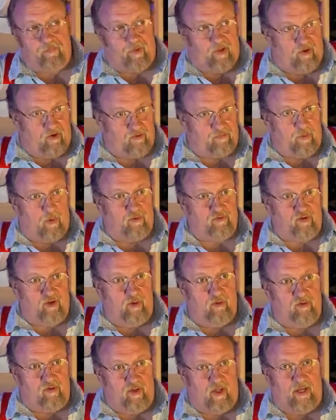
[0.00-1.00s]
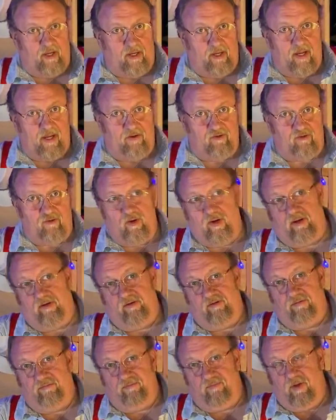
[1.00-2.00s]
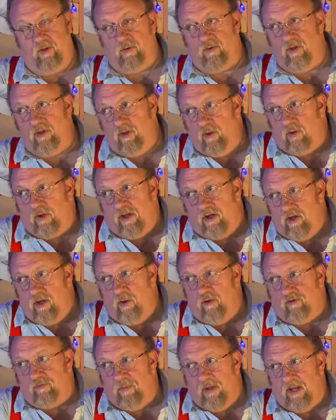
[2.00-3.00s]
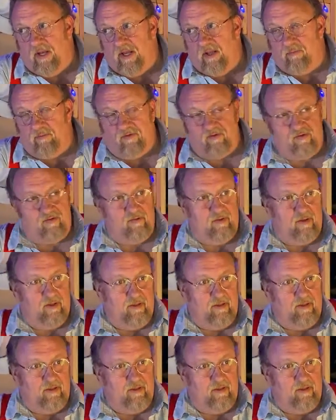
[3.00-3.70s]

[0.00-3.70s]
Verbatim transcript: You're supposed to use light gauge strings. You, you can use mediums.